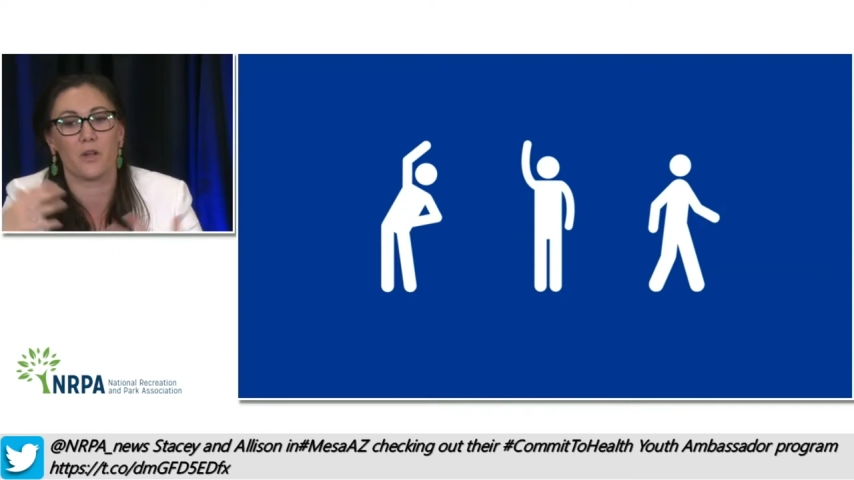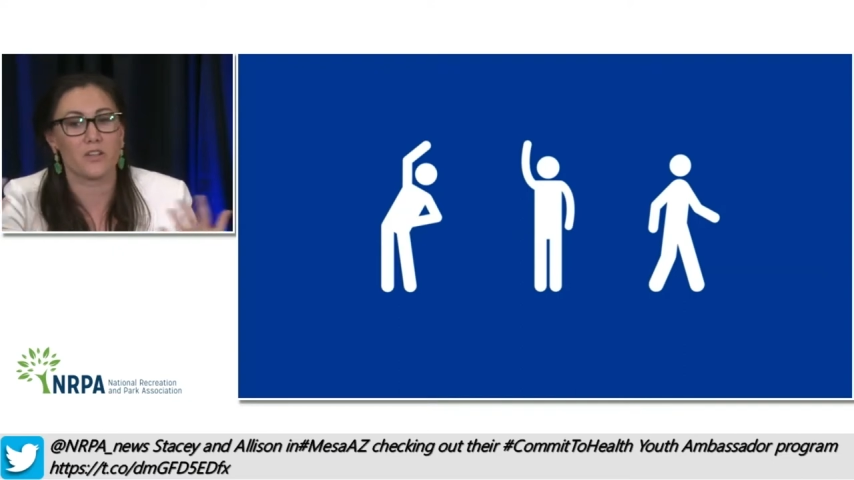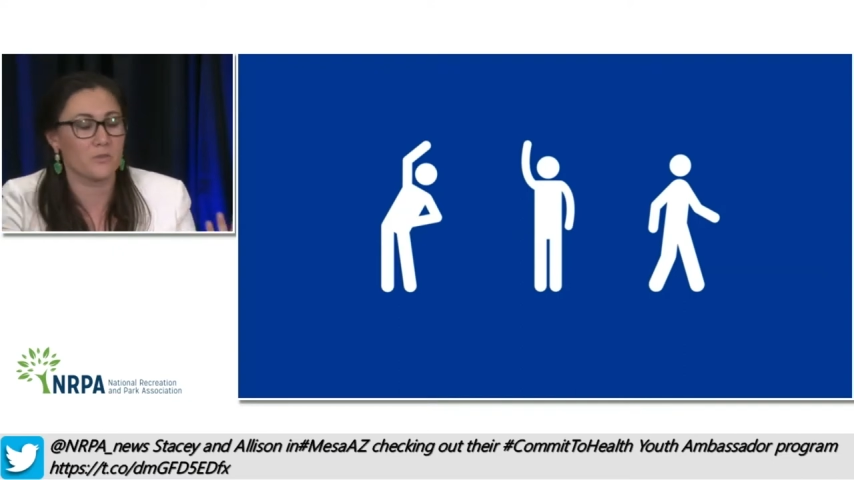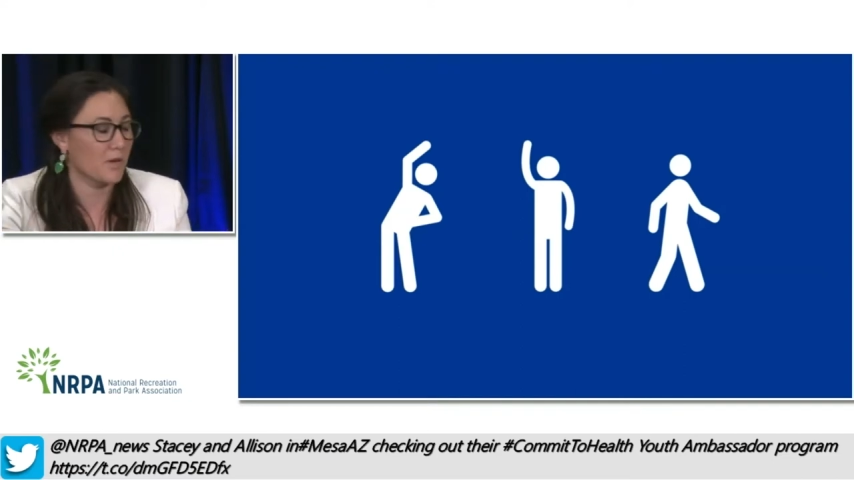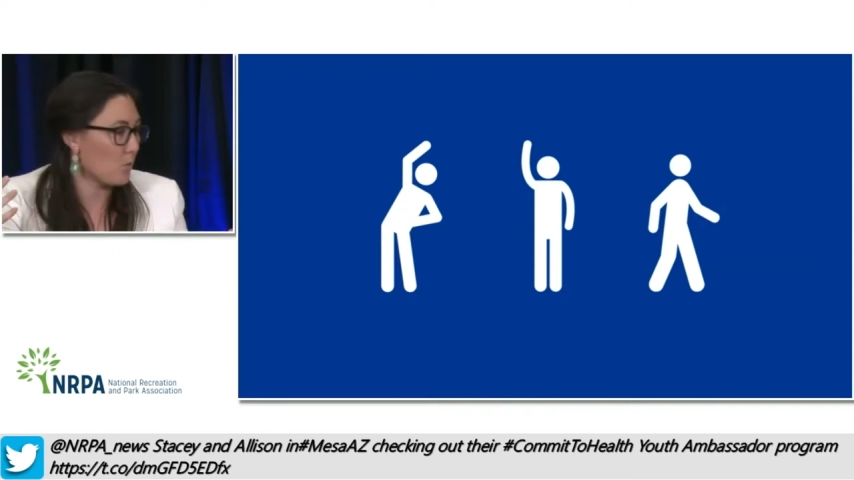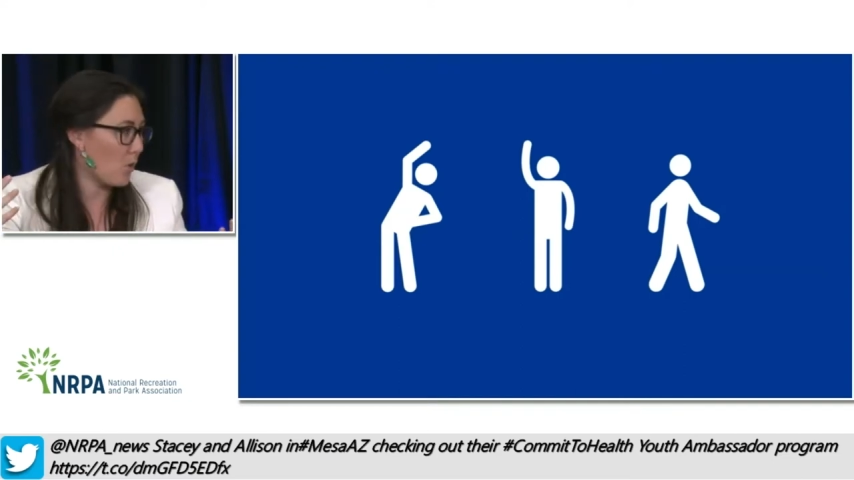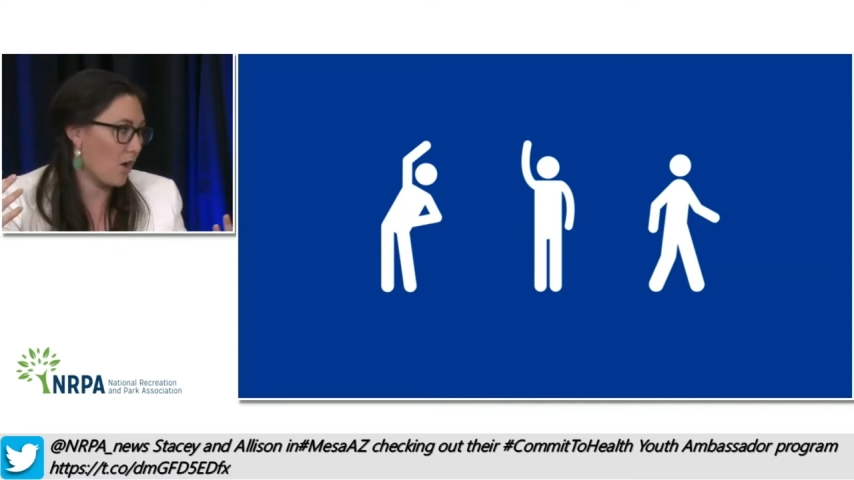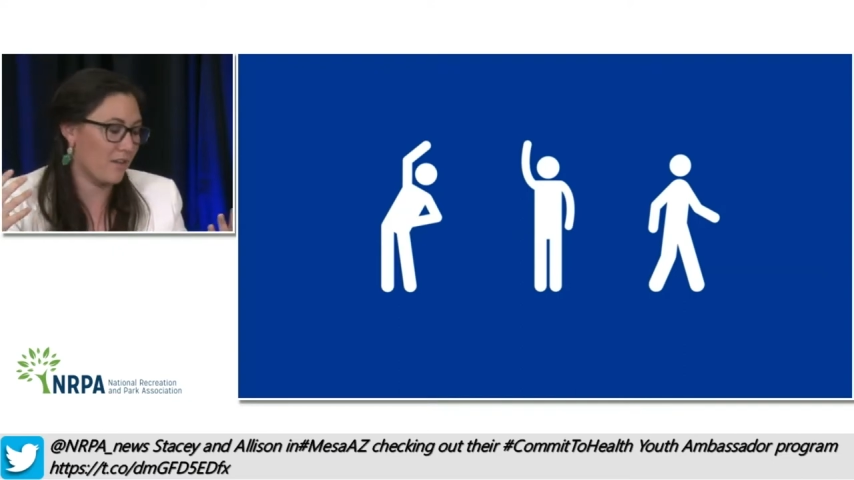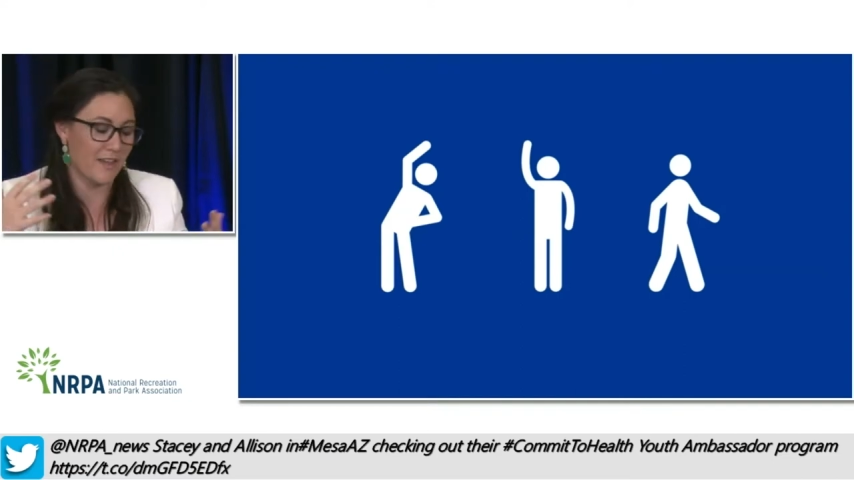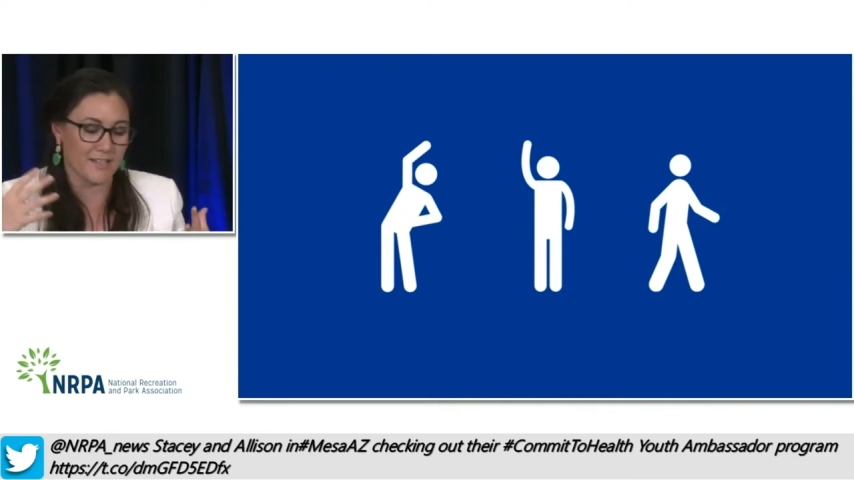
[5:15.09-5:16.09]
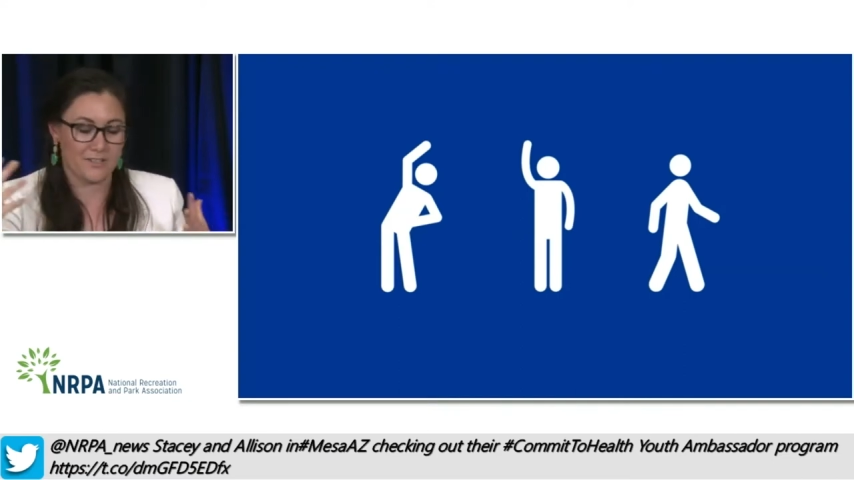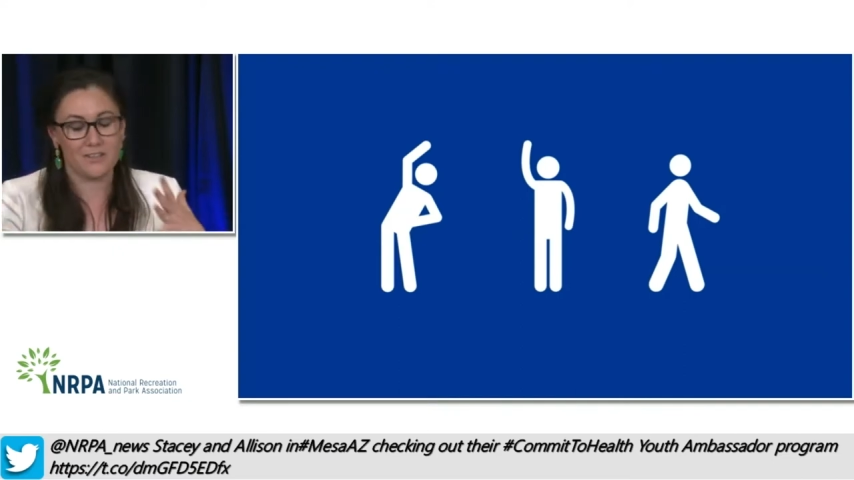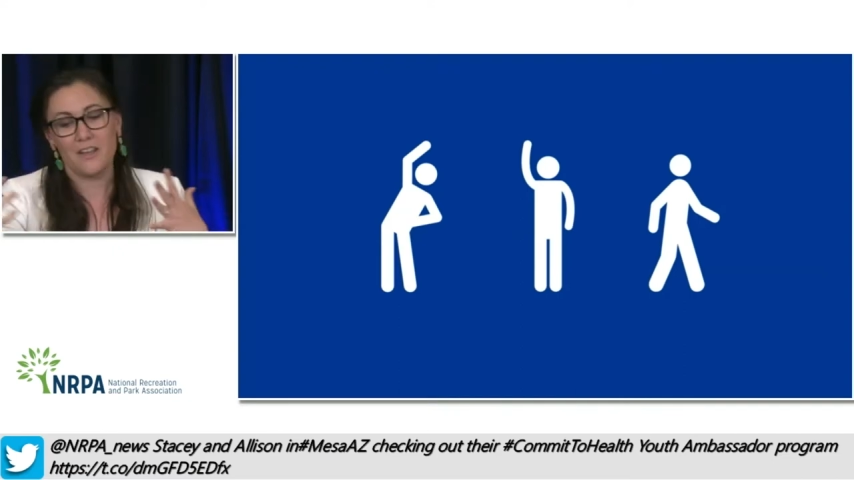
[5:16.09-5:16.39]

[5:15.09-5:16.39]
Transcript: We also want to walk that,